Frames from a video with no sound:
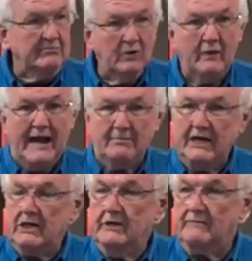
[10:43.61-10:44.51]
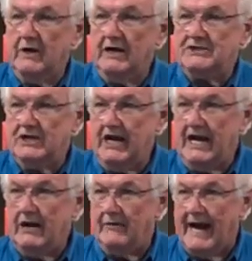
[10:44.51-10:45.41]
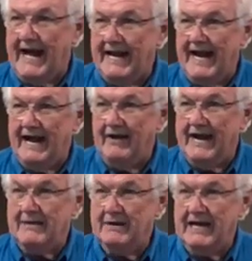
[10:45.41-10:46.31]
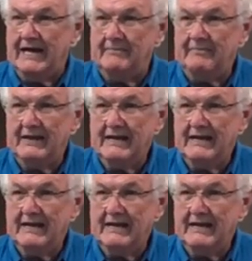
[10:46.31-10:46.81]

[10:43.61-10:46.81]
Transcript: Boy, that'd be good for us to hear right now. Amen.